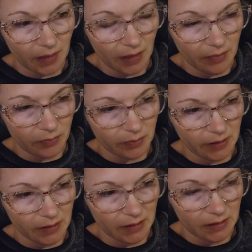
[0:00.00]
it gives
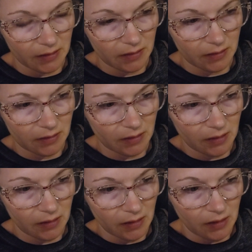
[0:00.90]
me
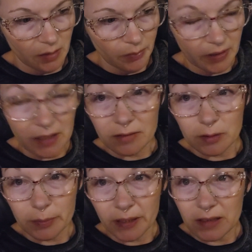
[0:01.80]
plenty
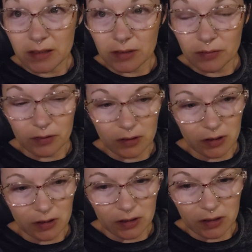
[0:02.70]
of space
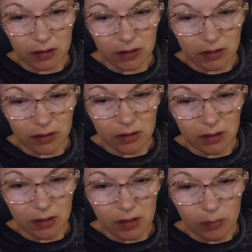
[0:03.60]
for
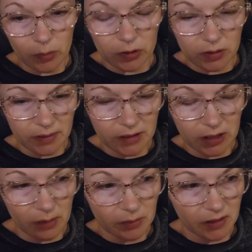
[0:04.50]
most of my
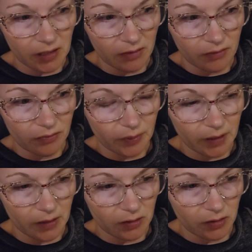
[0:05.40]
shop stuff,
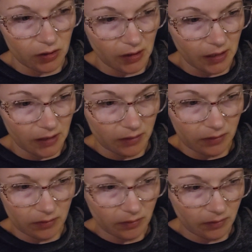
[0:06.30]
but also just kind
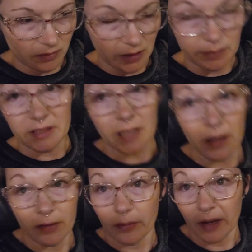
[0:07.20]
of keeps it
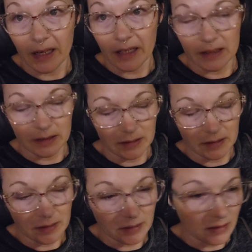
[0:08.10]
out of the way
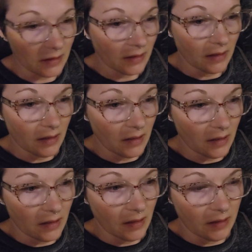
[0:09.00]
and
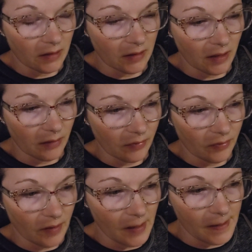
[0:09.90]

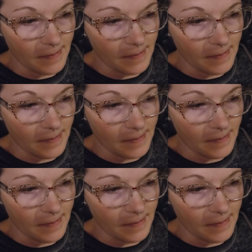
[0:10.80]
stuff.